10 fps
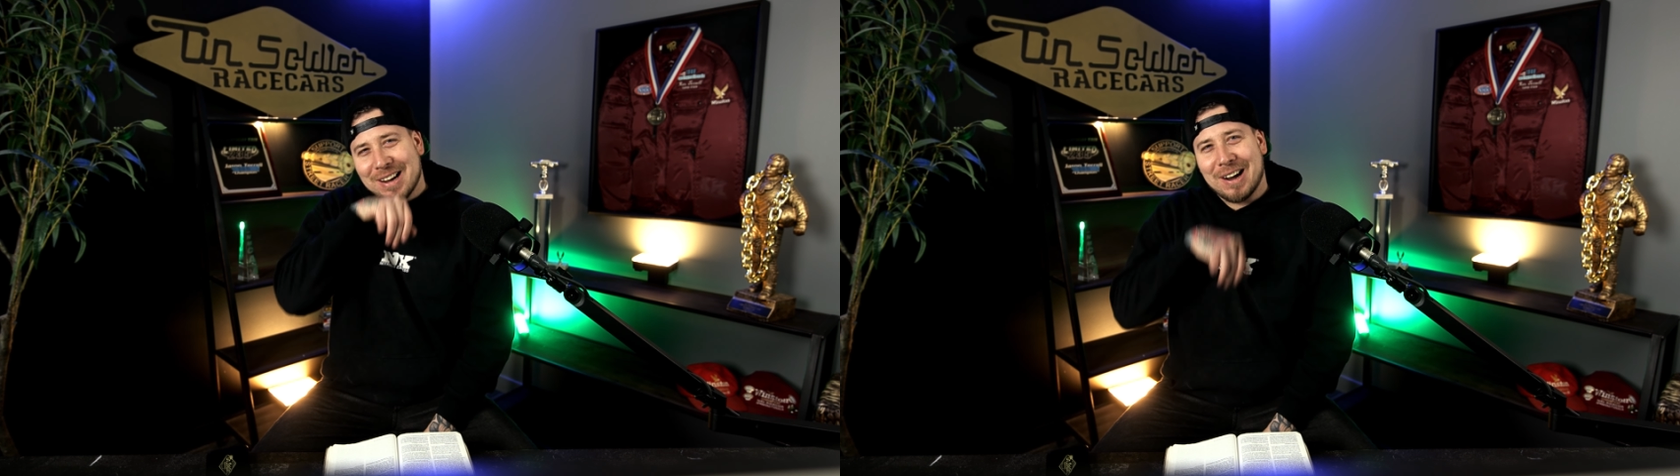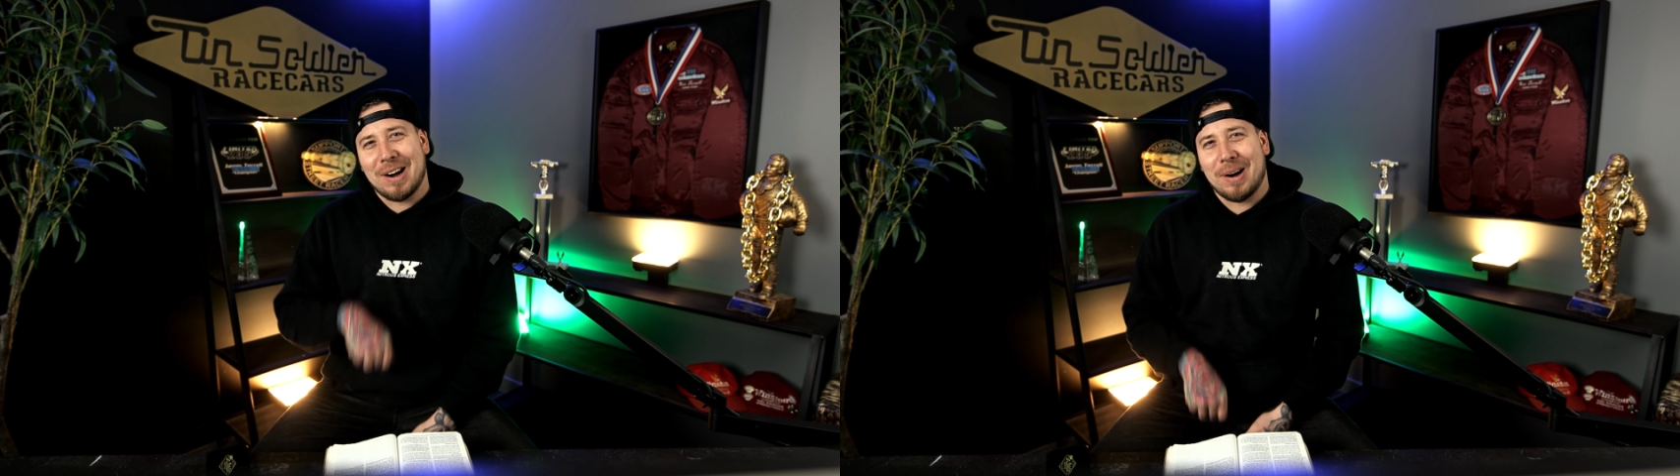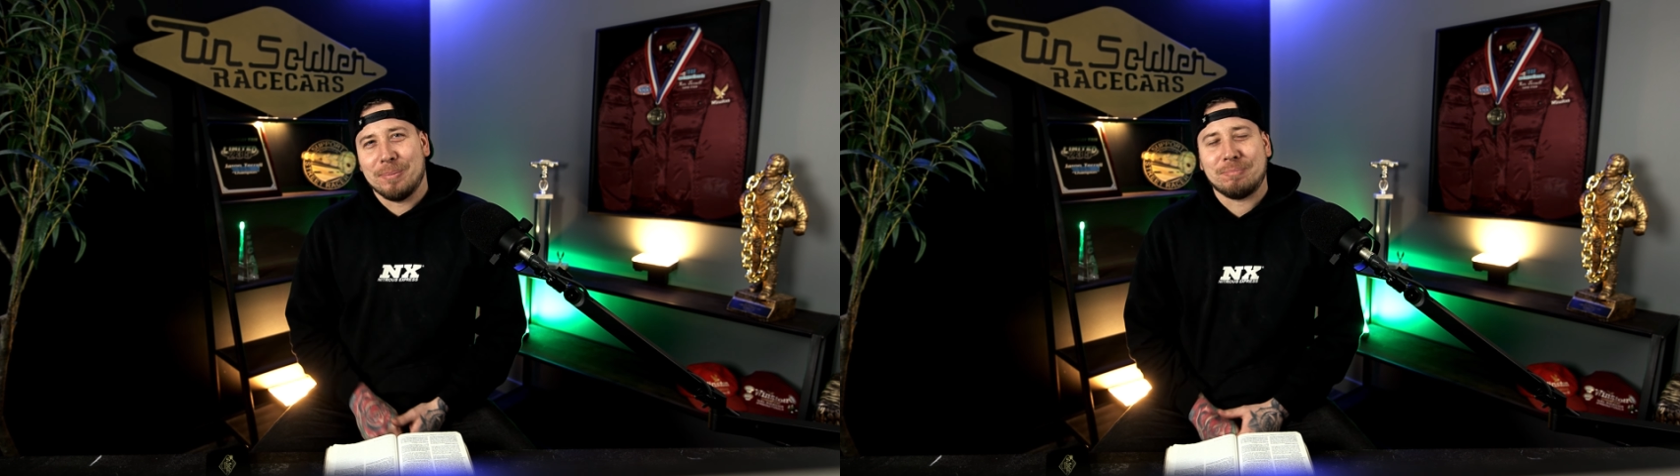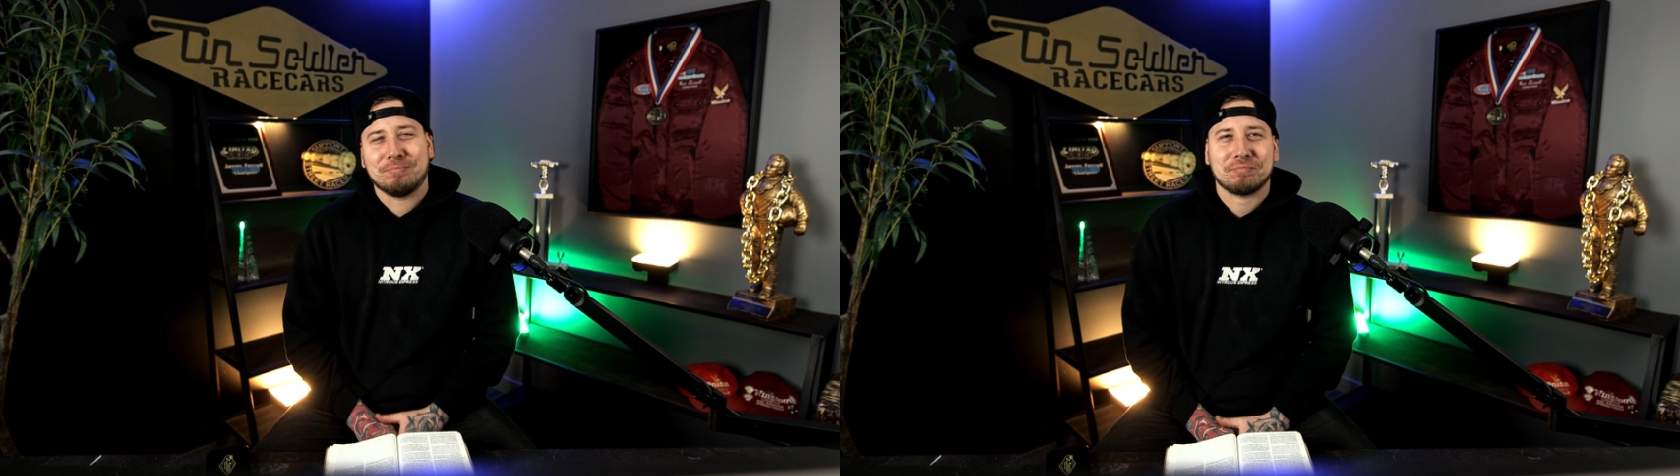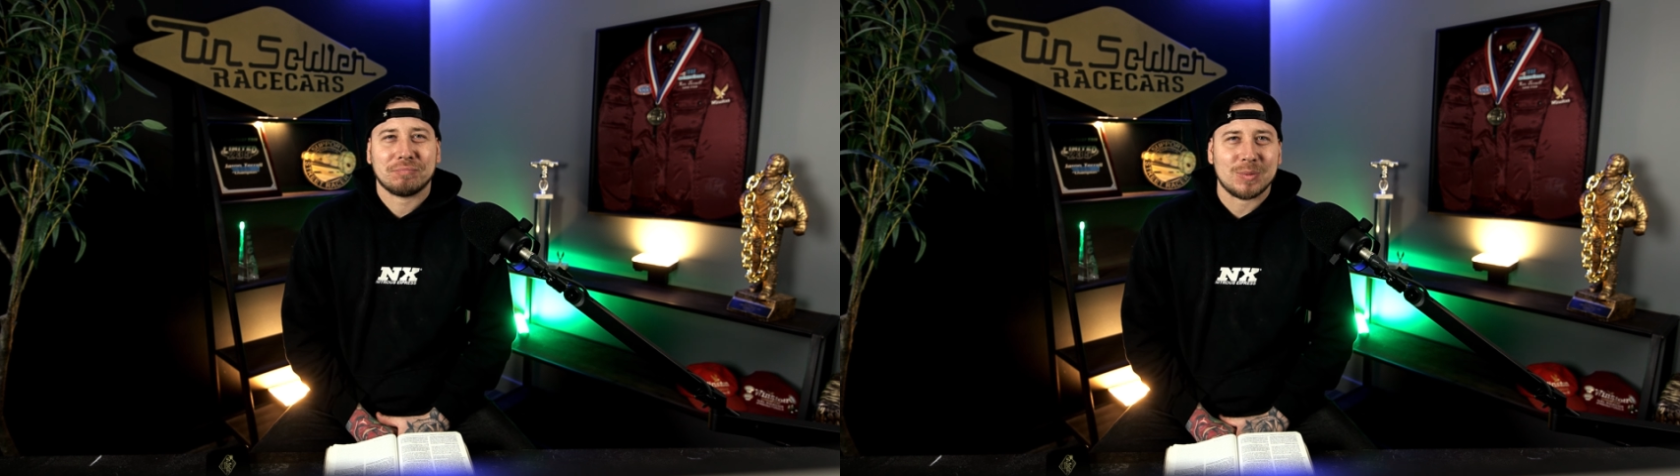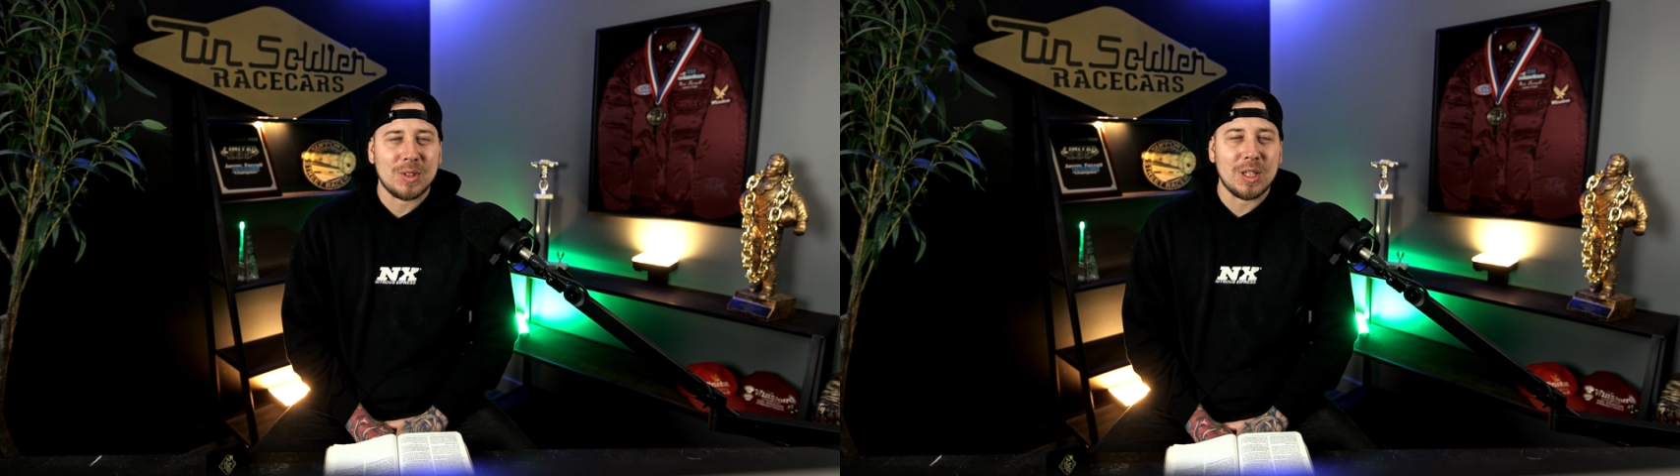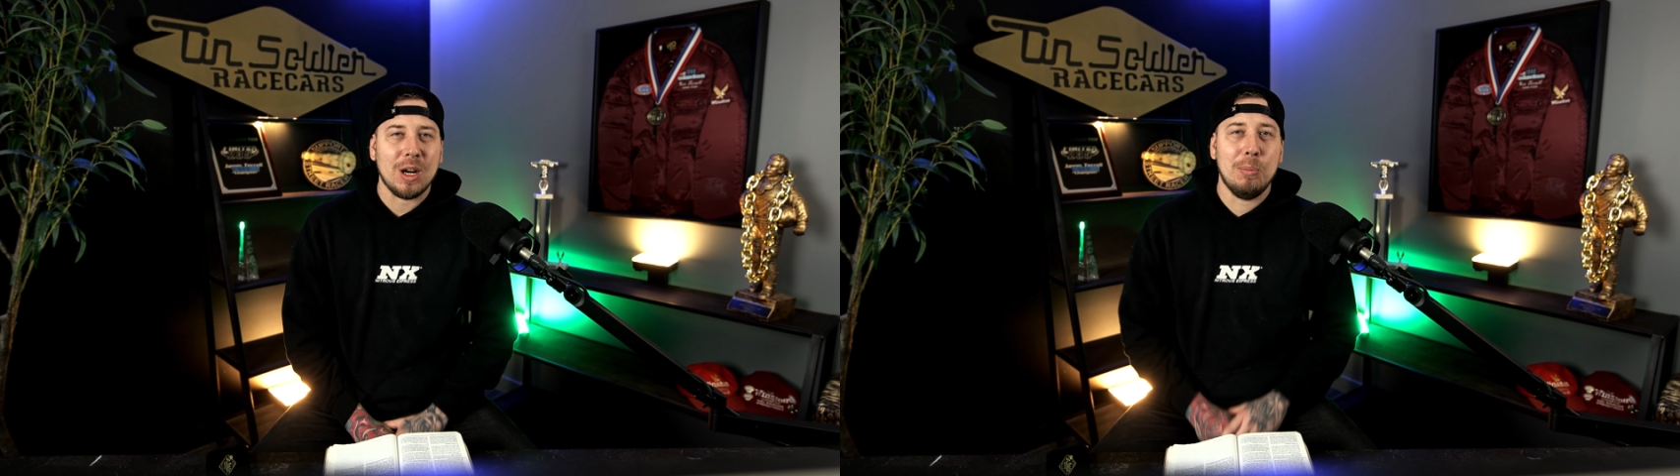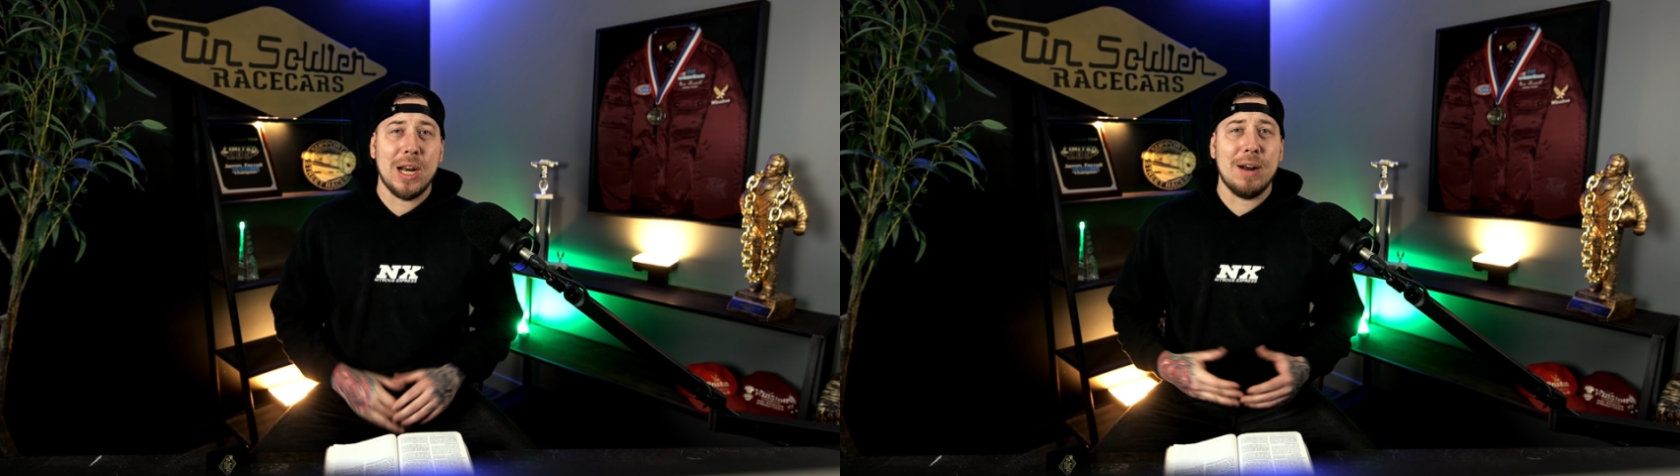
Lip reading: But